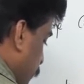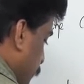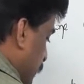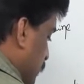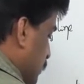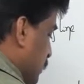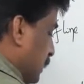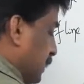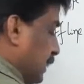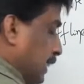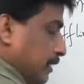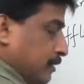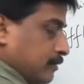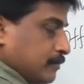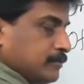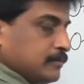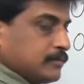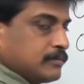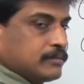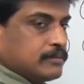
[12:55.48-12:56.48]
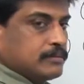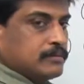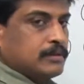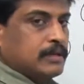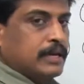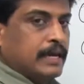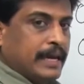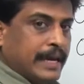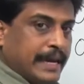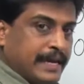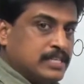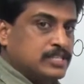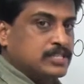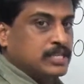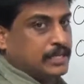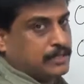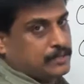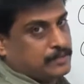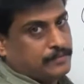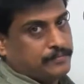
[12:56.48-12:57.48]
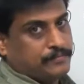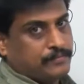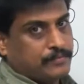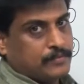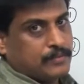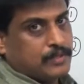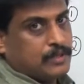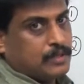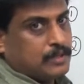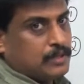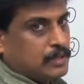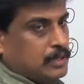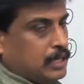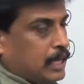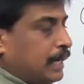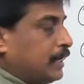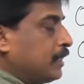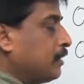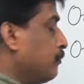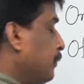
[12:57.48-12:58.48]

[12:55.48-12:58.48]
plus D, exit. And